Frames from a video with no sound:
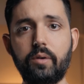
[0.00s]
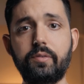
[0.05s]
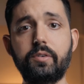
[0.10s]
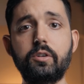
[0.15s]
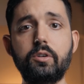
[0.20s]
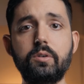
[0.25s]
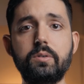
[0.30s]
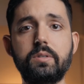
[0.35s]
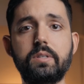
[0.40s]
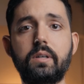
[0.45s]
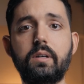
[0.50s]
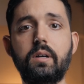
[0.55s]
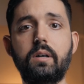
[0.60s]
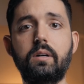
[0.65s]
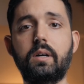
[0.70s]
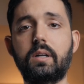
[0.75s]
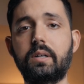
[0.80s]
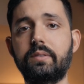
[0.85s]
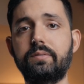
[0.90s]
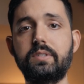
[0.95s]
or if you're using a
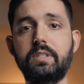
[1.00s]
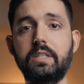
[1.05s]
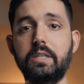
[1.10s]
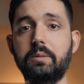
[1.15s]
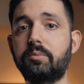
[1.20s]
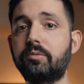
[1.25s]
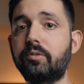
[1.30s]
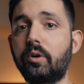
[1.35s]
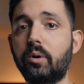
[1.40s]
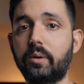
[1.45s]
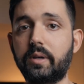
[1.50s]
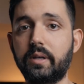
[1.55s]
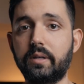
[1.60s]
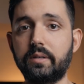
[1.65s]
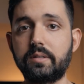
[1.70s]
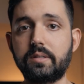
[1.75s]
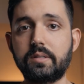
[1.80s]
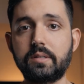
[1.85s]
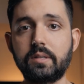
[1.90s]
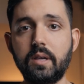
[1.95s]
lot of deep
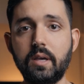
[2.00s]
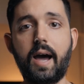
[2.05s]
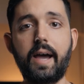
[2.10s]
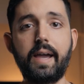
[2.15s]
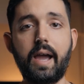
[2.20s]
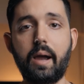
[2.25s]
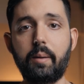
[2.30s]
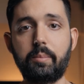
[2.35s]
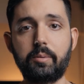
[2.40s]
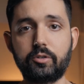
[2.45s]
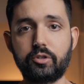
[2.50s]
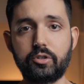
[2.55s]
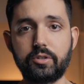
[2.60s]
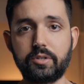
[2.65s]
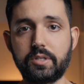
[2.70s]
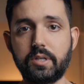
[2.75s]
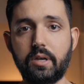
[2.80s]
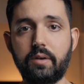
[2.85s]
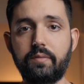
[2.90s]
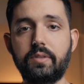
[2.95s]
focus, high aperture
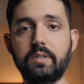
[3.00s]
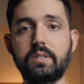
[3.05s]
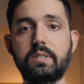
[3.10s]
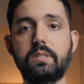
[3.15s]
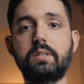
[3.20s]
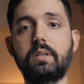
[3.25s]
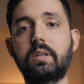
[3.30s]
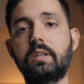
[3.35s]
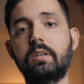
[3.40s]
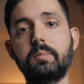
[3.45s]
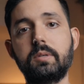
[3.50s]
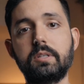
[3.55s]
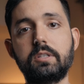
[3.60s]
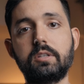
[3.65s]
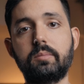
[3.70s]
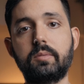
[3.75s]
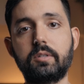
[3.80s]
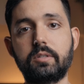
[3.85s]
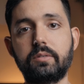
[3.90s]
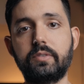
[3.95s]
stuff, this isn't going to be
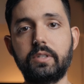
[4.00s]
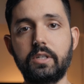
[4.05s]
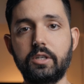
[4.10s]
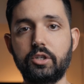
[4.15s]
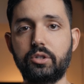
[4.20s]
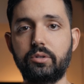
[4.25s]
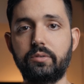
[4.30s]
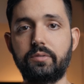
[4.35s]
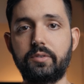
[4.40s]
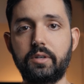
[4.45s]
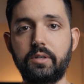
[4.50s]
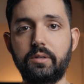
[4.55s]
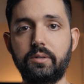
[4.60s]
so much of an issue for